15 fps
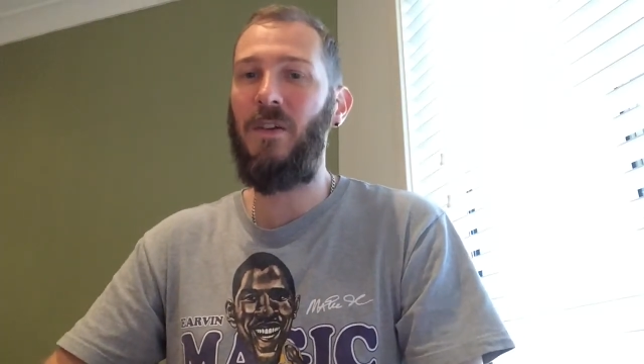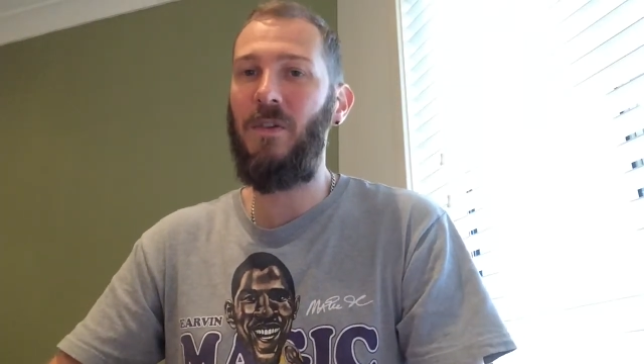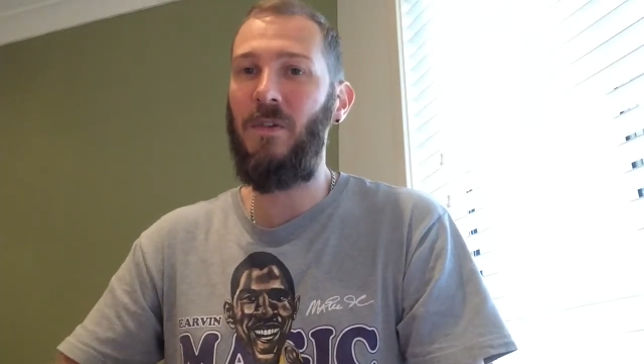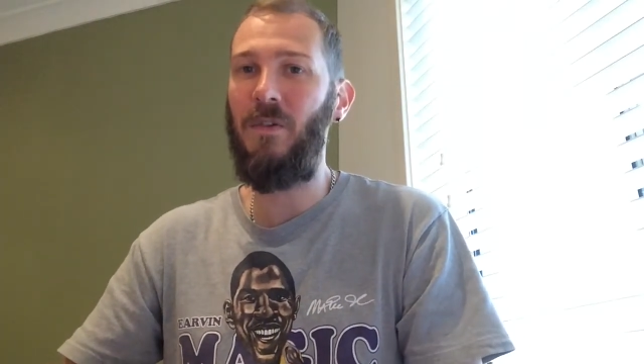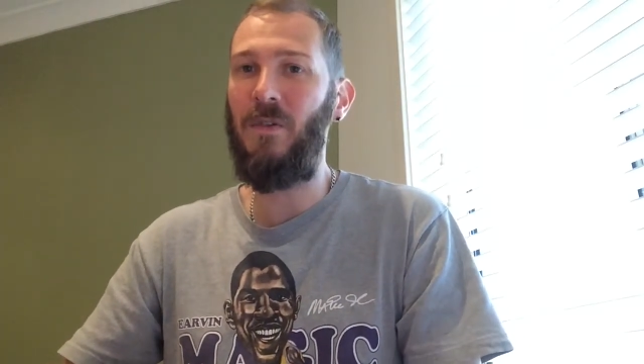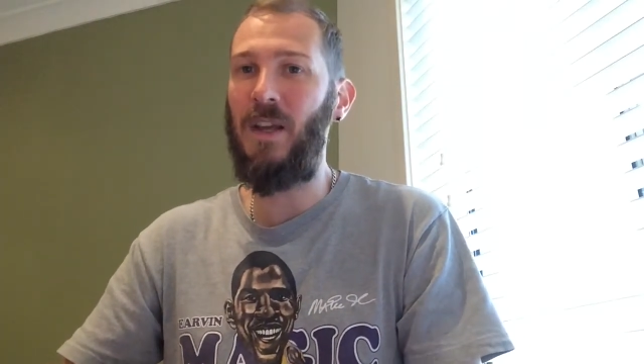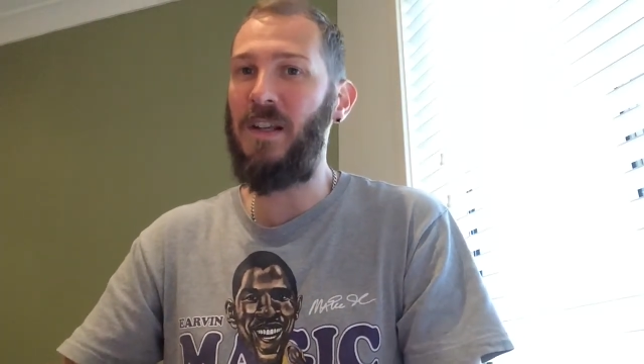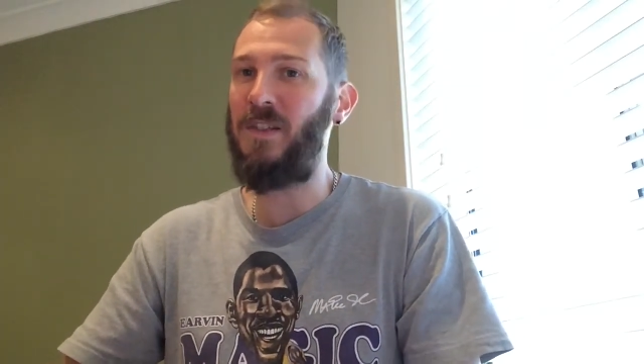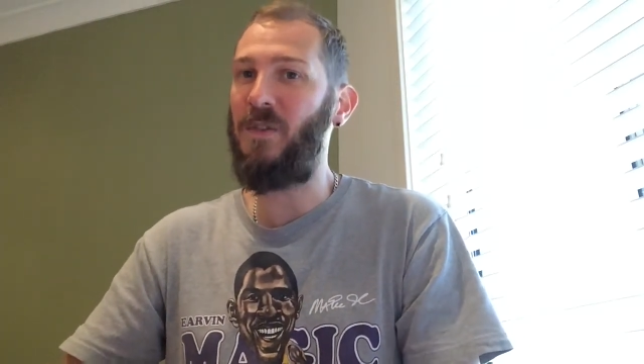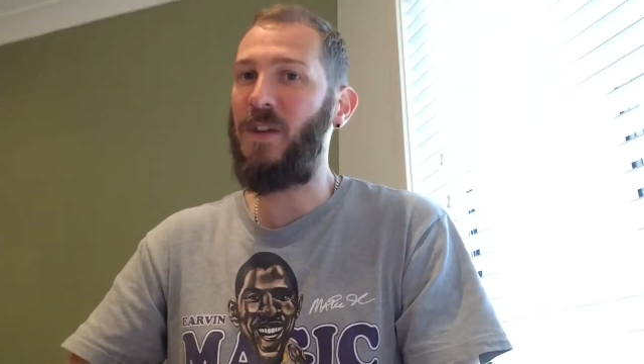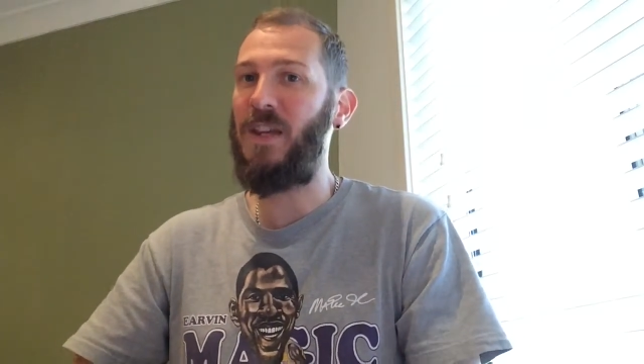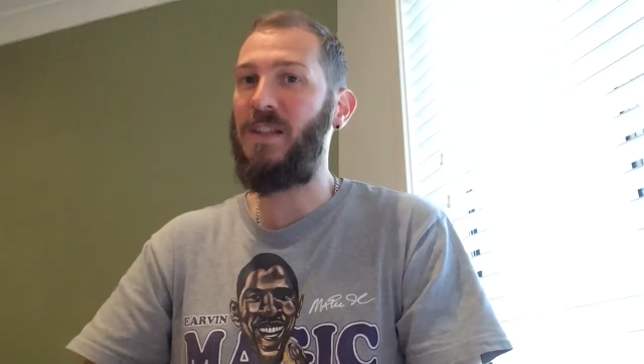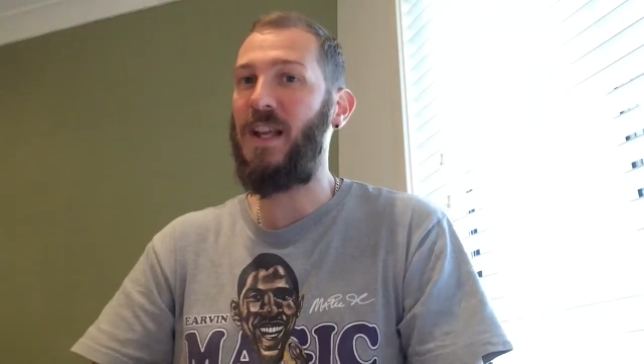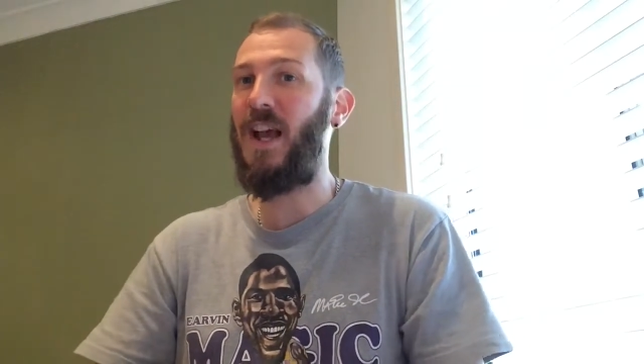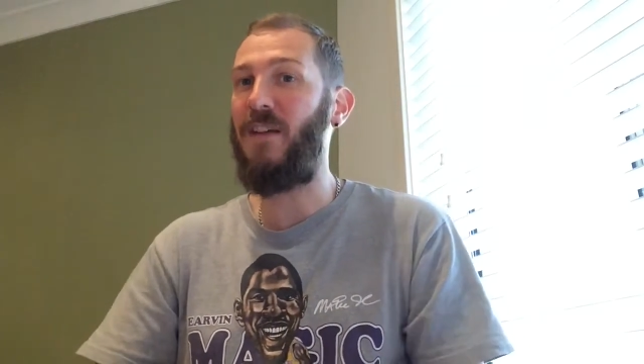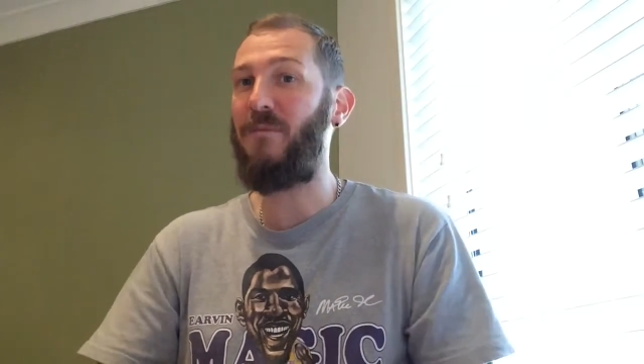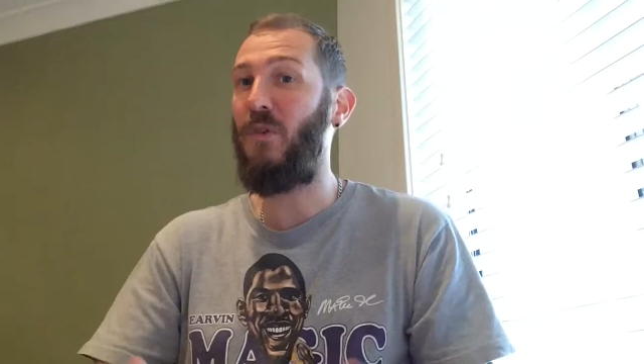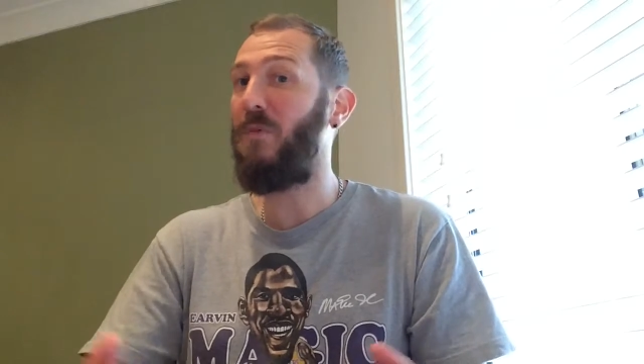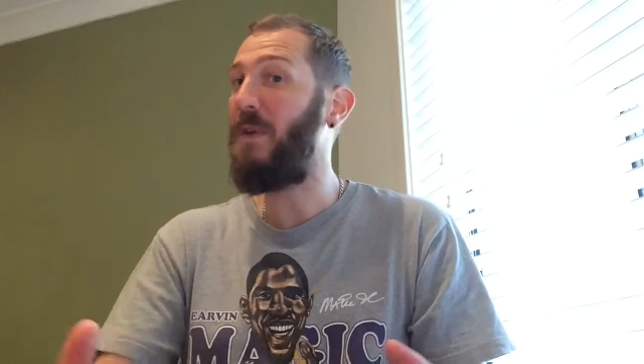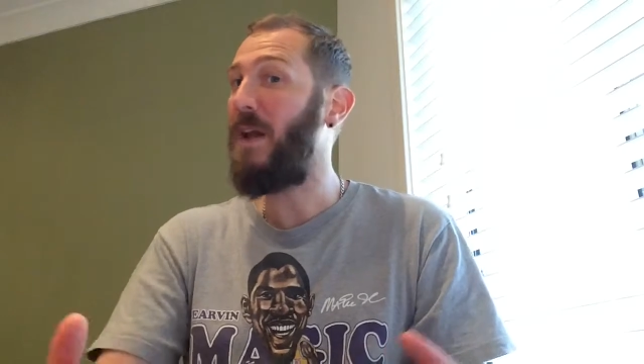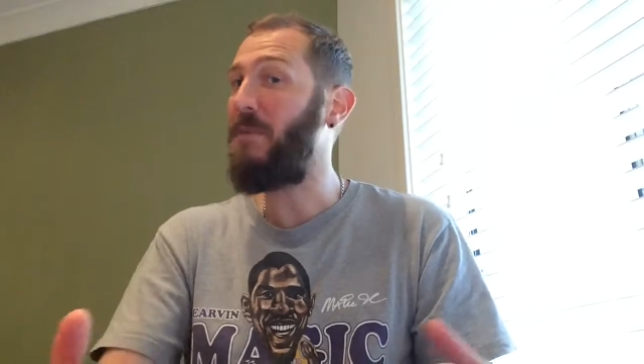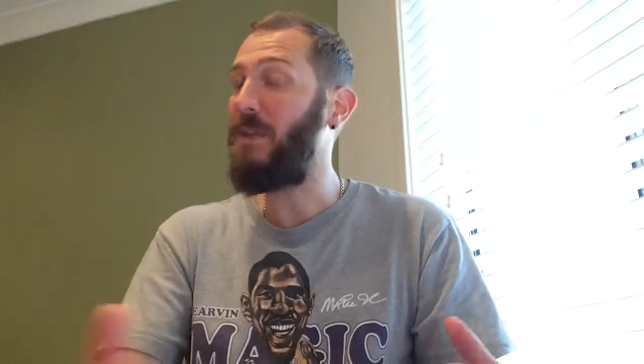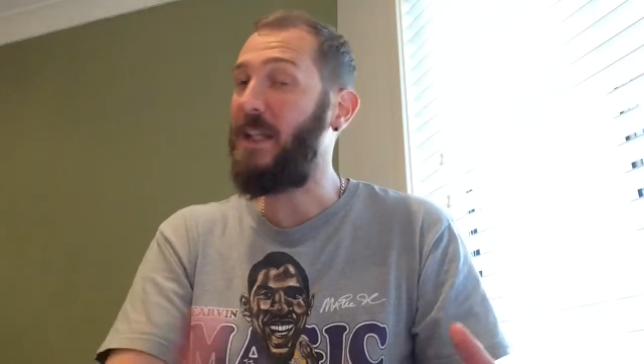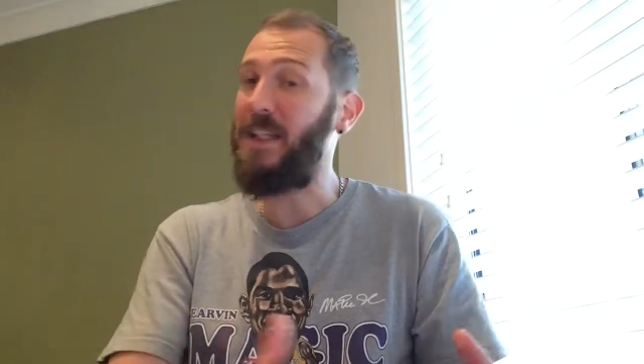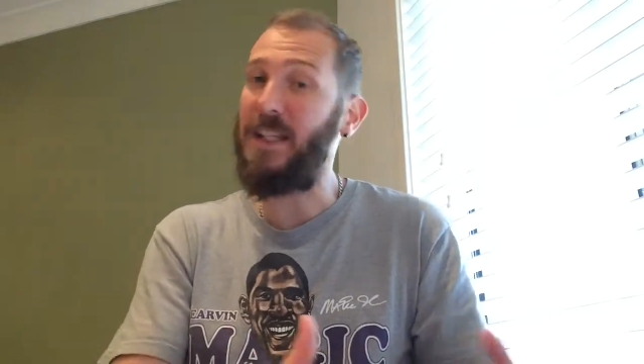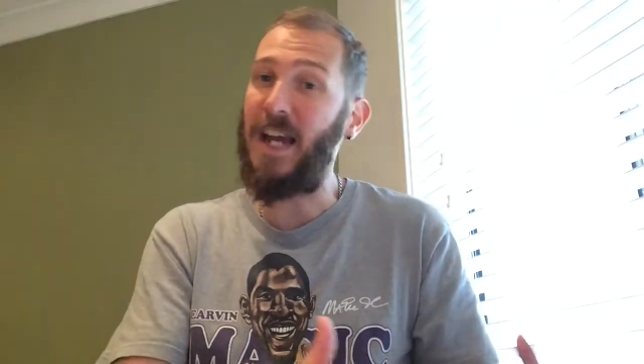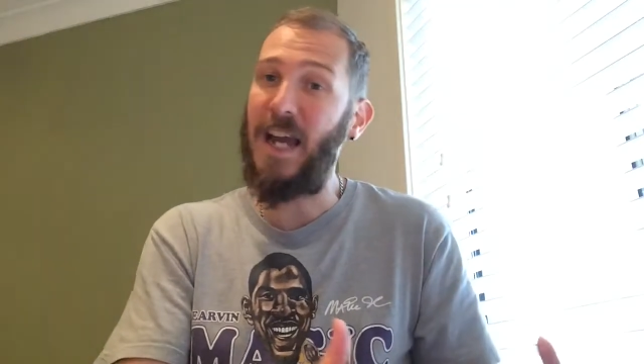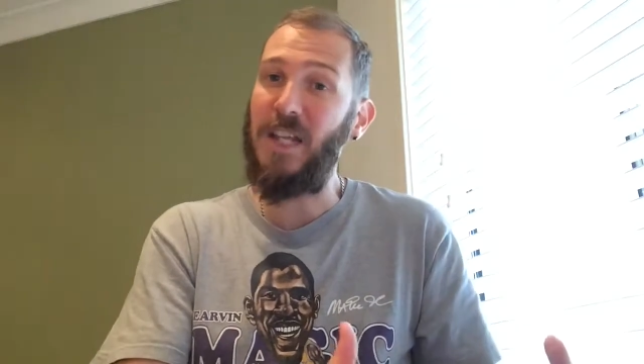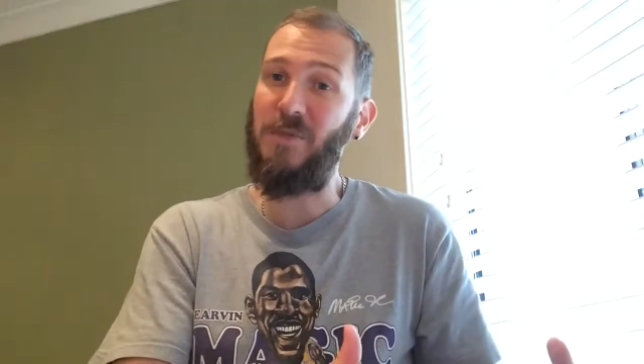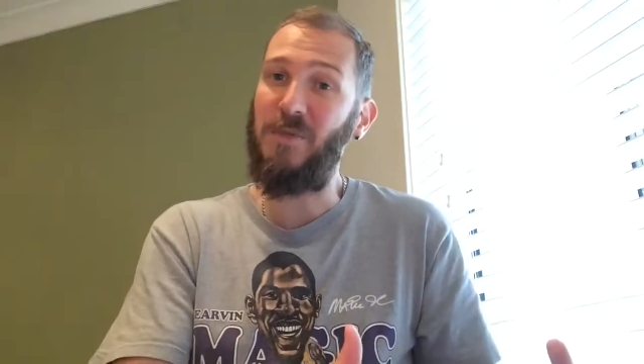who is looking to have more people
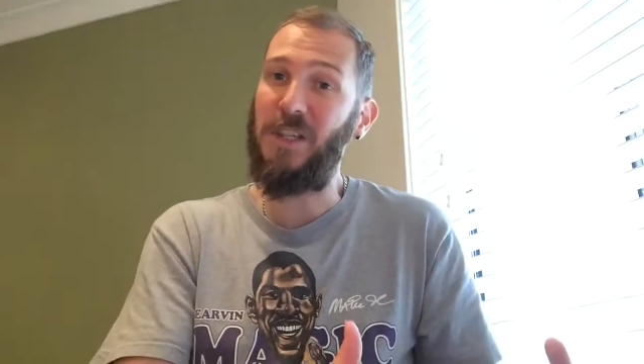engage